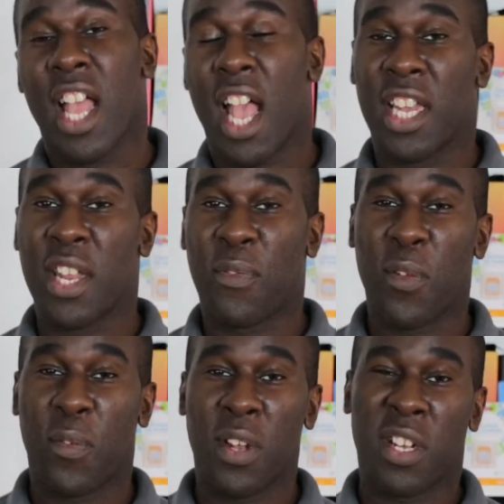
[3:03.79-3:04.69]
And if
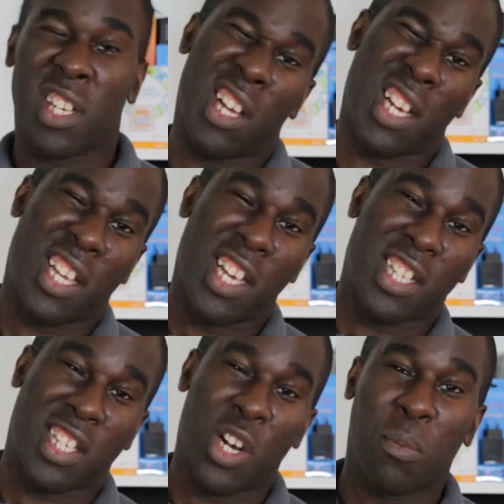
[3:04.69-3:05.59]
you didn't like
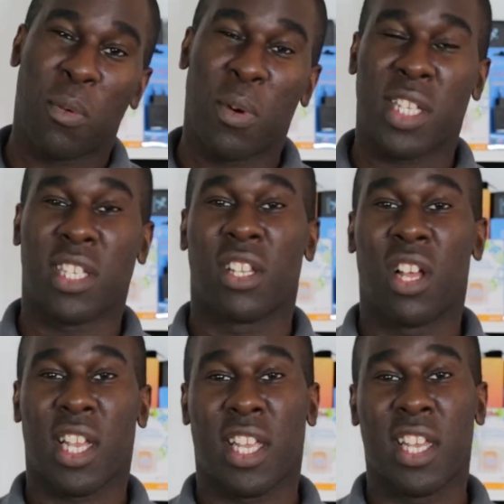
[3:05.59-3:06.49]
it, tell me why you didn't
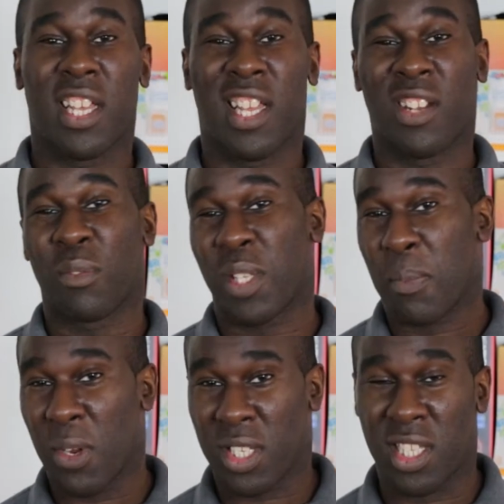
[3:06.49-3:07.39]
like it. And obviously
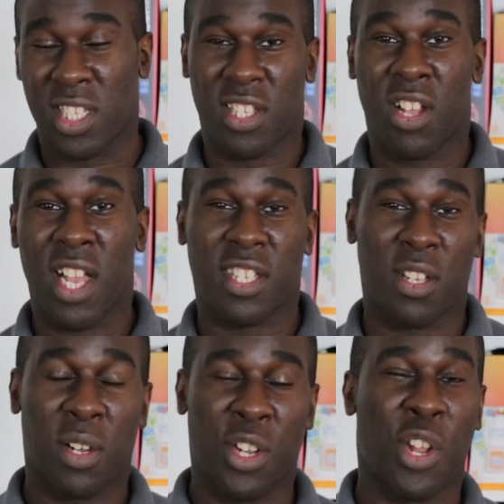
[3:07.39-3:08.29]
press the dislike
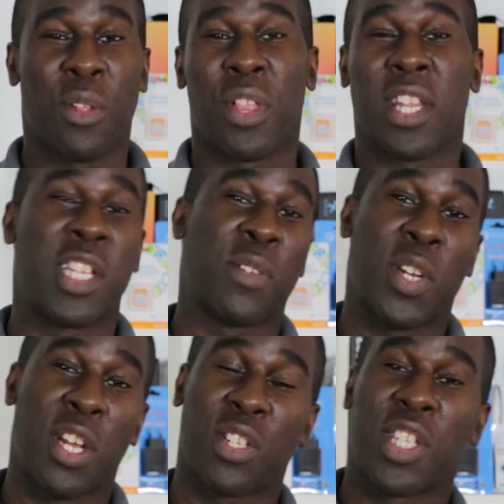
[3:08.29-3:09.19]
so I know that these
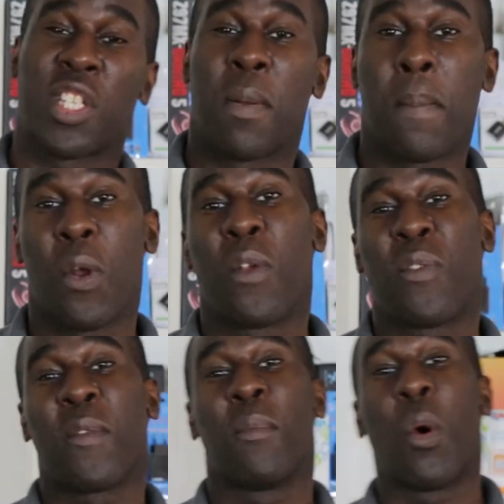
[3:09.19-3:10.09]
videos need to improve
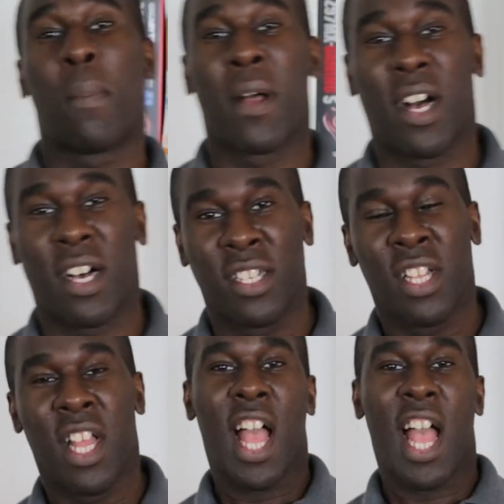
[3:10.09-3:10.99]
even more better
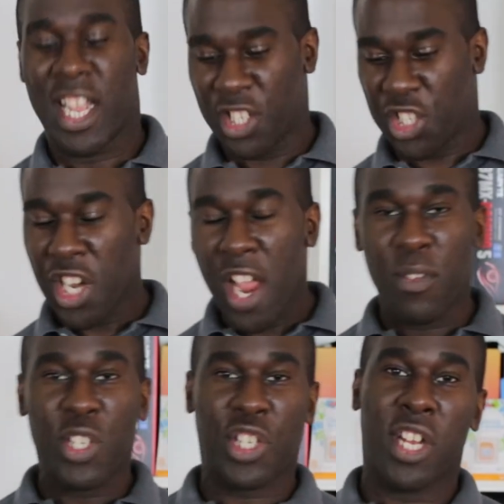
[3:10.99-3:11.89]
and
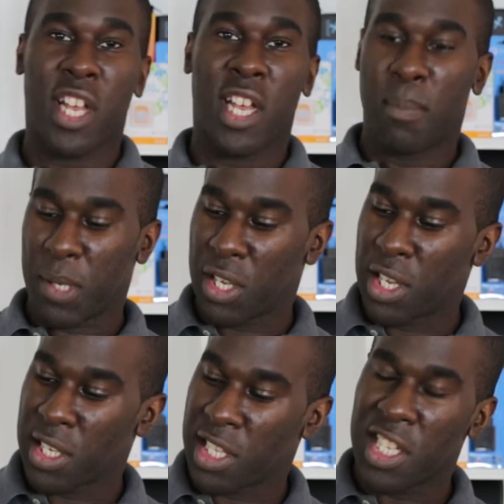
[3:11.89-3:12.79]
share and share
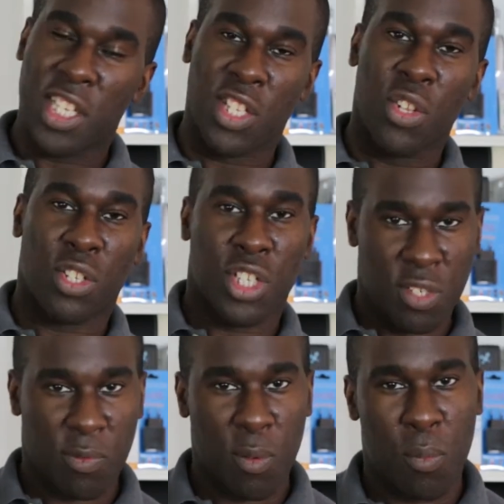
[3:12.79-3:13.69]
because this is not
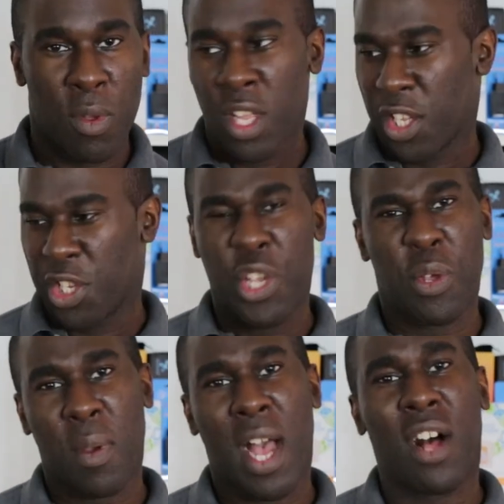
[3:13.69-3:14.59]
just for
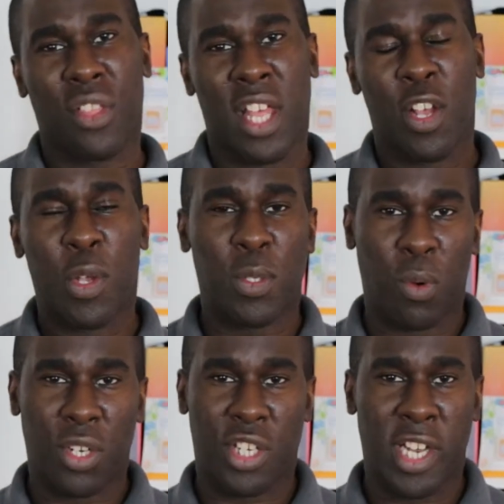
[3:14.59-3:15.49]
you out there who's
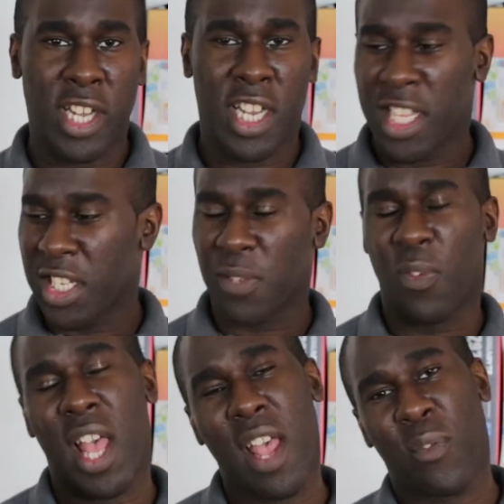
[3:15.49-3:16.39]
watching. This is
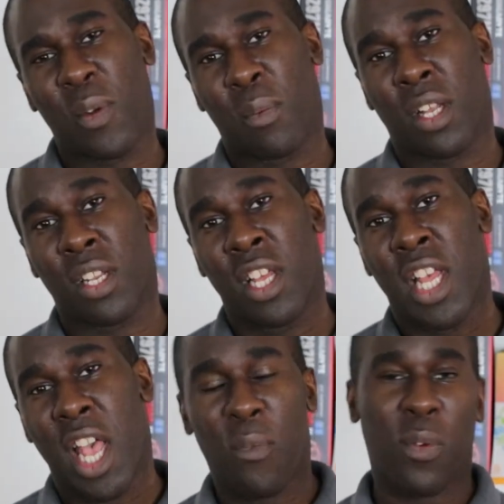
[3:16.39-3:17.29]
for everyone.
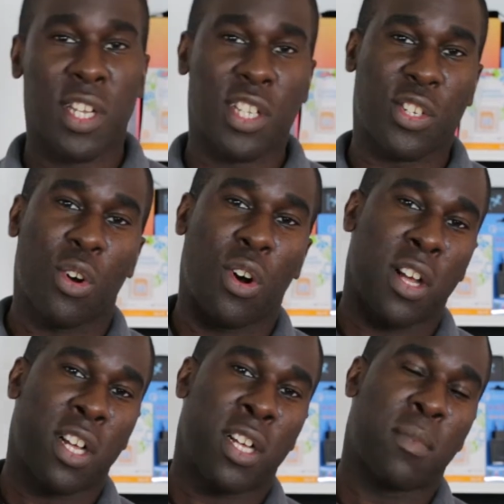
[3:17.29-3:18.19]
Everyone that's got
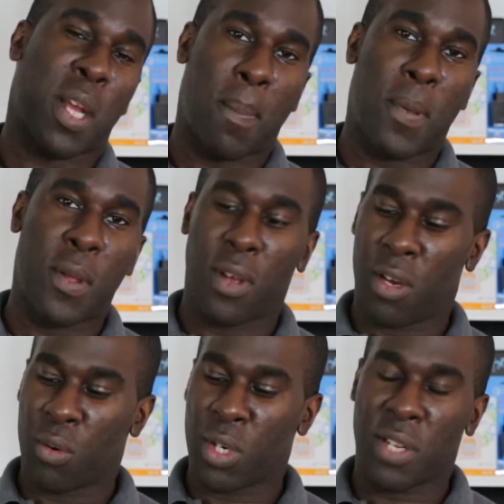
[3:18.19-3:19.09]
um, a computer
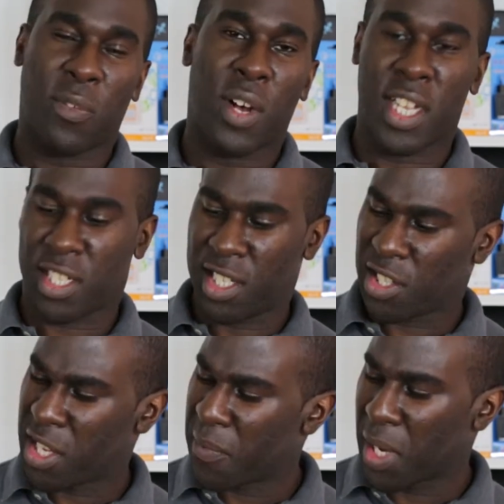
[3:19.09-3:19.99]
or a device.
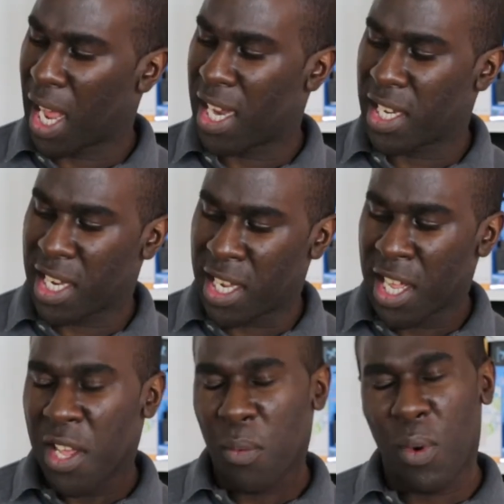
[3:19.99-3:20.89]
It's even handy
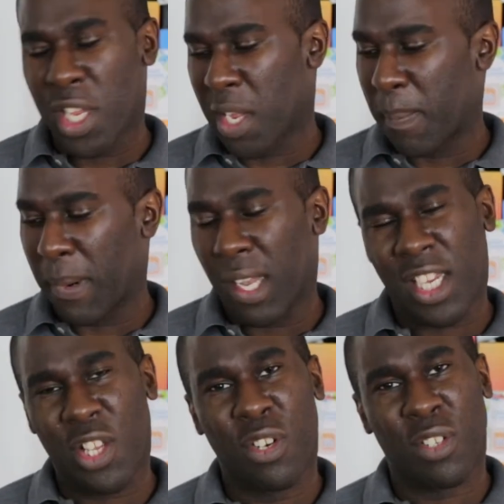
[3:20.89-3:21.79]
where you can
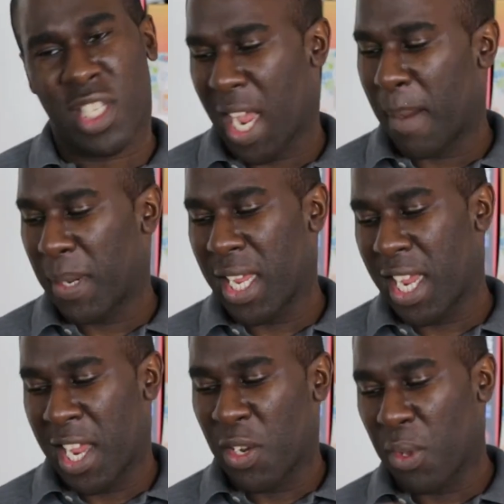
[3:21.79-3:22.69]
plug your tablet
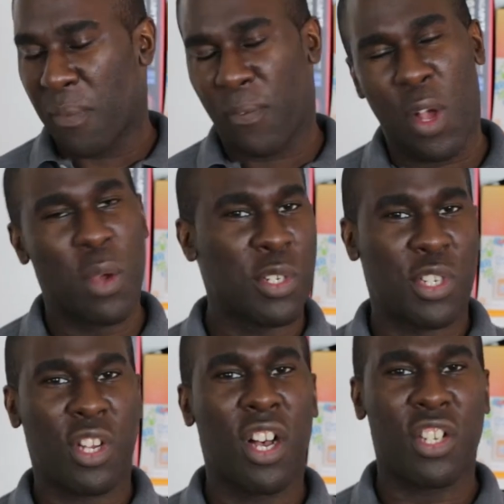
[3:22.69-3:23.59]
in or your phone and
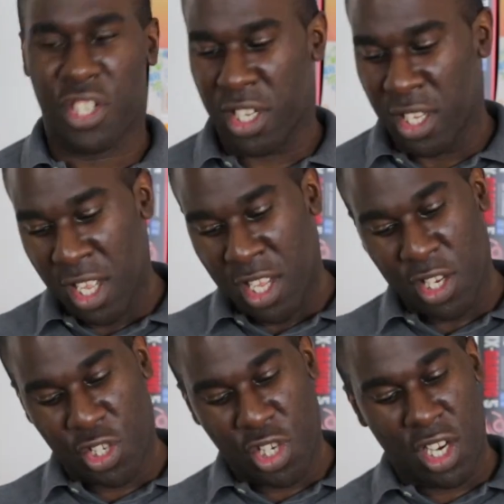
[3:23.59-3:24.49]
charge it.
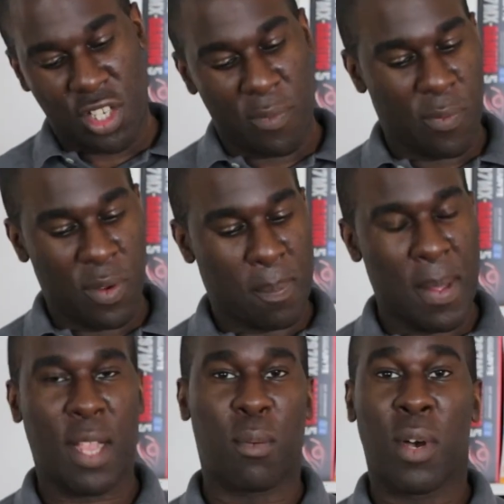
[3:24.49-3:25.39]
You can charge it from the
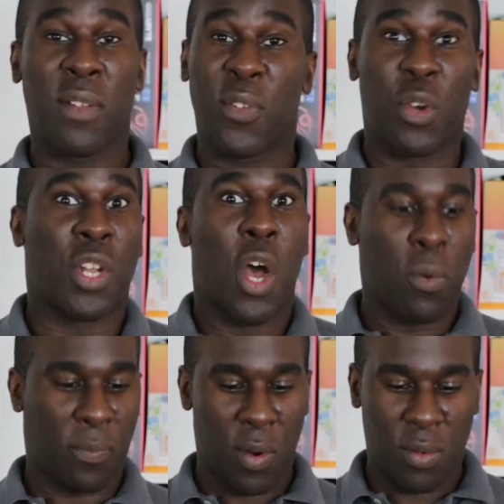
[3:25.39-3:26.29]
back one if you've got an
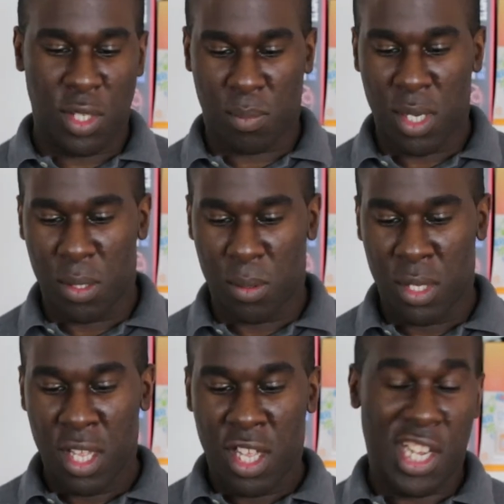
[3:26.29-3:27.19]
old phone as well.
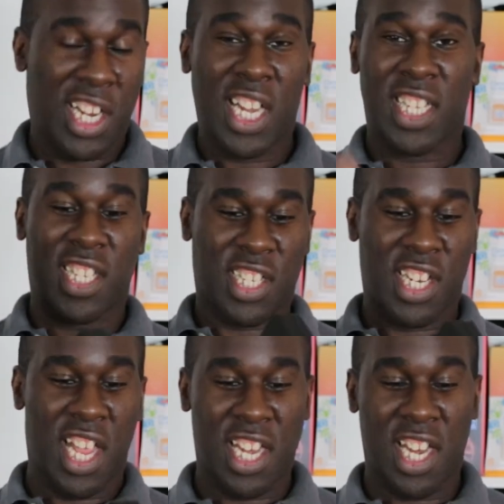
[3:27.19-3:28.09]
You can connect it to
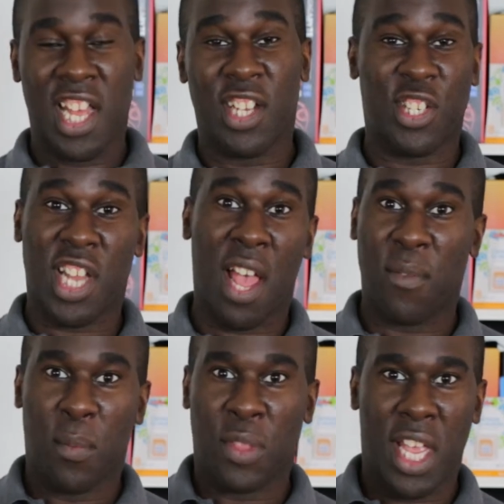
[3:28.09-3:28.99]
the internet, just have
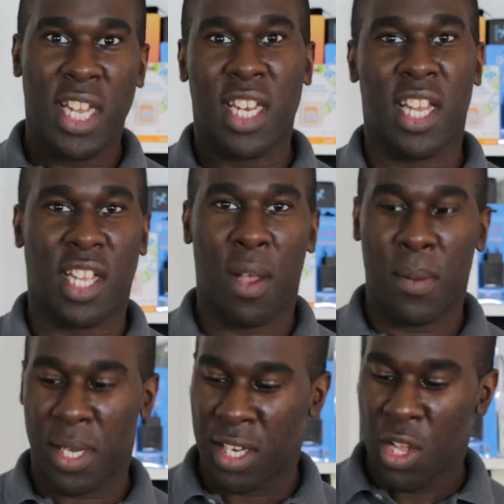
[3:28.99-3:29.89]
it with the internet
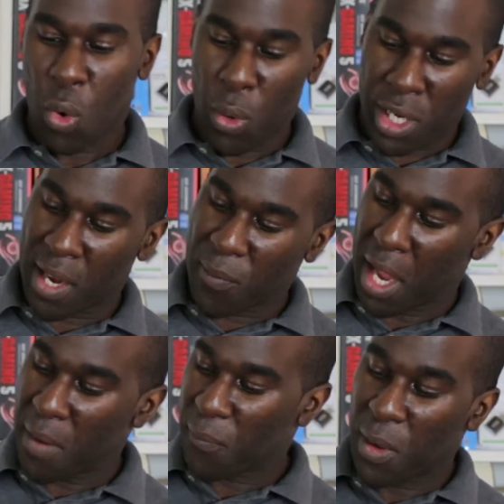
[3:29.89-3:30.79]
going. Or you can have your
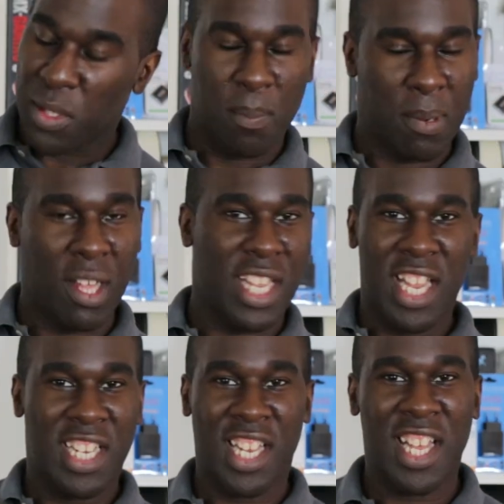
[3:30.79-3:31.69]
headphones and plug it
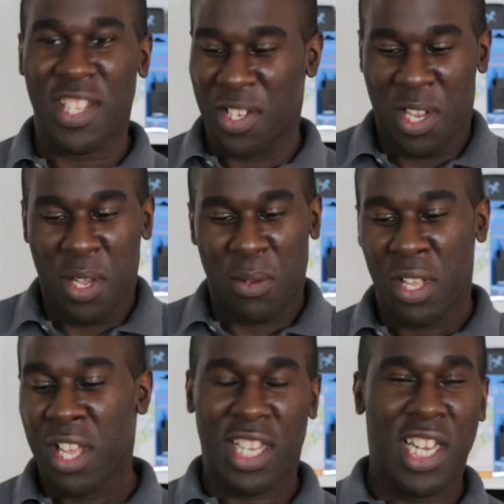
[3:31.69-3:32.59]
in there, you know.
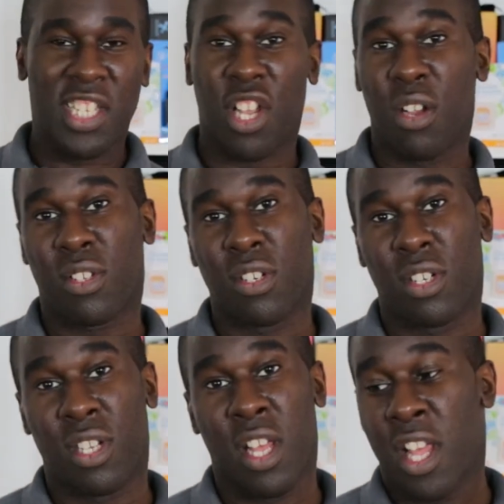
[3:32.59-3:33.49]
The list goes
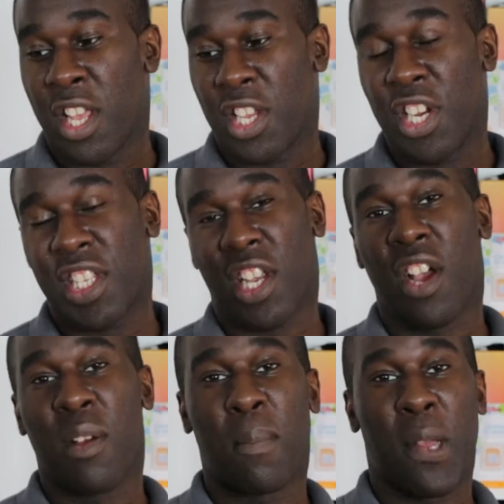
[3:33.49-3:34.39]
on. You need to
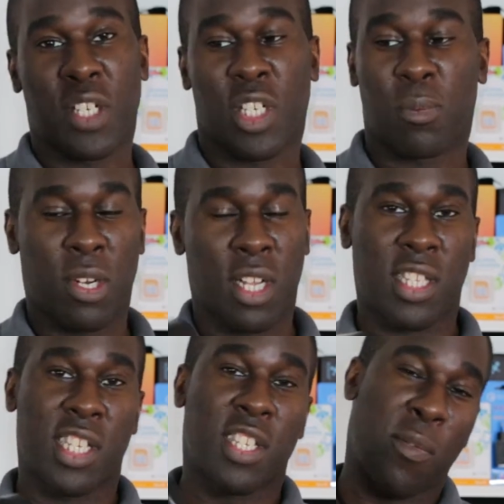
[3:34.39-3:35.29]
go and purchase
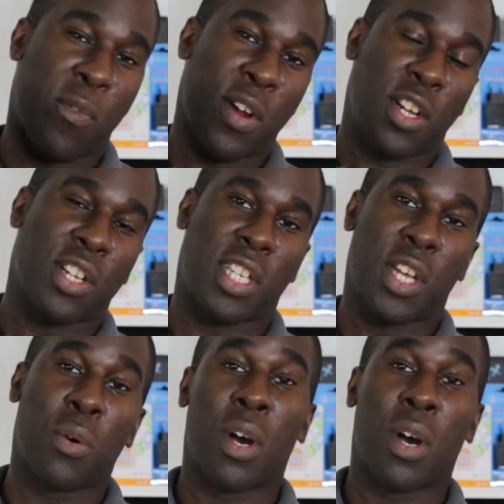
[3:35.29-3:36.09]
products. It's a very good deal.